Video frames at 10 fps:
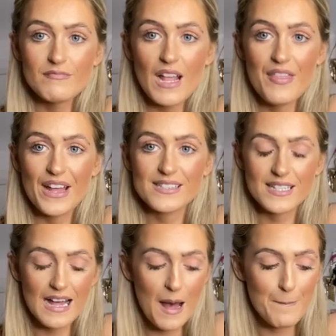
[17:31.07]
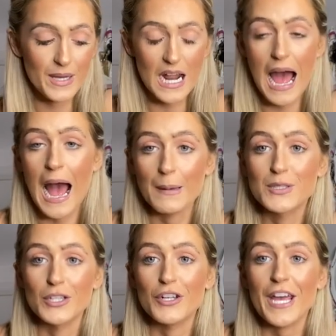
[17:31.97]
things like that. But
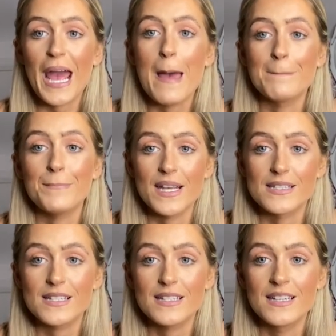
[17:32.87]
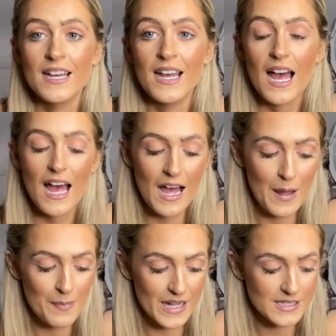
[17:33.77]
absolutely amazing.
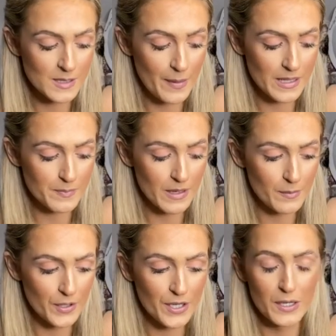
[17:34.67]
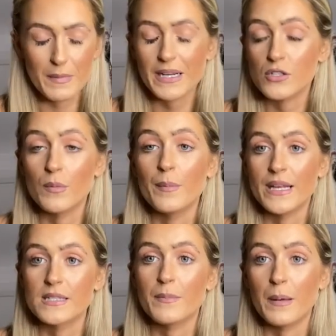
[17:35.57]
That's the best part about it. You meet some
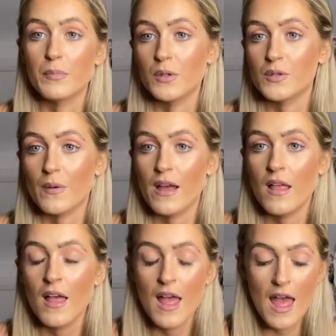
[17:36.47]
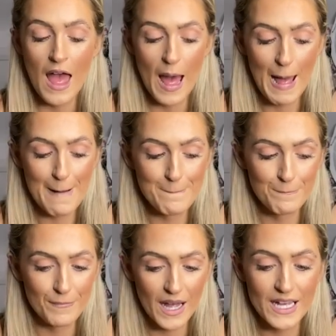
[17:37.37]
amazing people as well. I
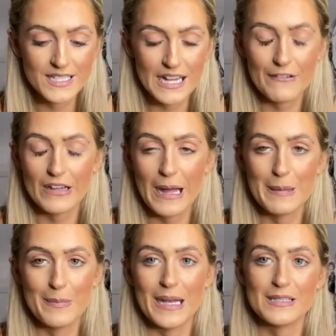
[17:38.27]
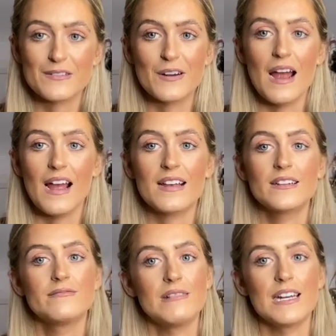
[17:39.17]
had definitely had the best of crack
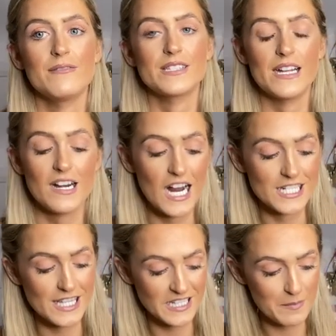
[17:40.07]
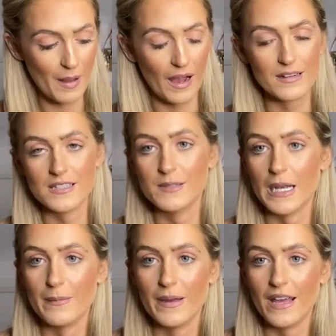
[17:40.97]
when I was there. I actually thinking back, and it's
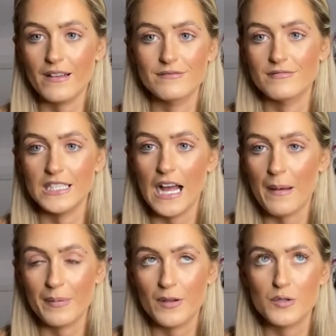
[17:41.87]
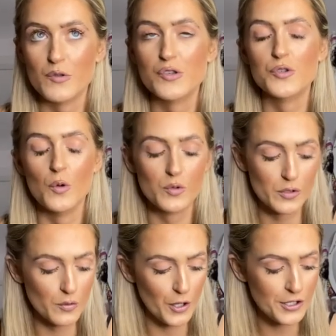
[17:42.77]
making me really happy because it was so
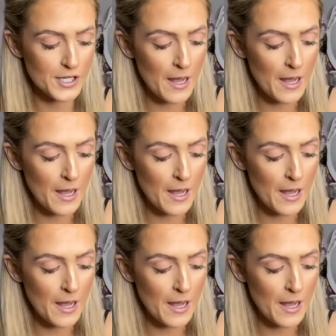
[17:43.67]
good.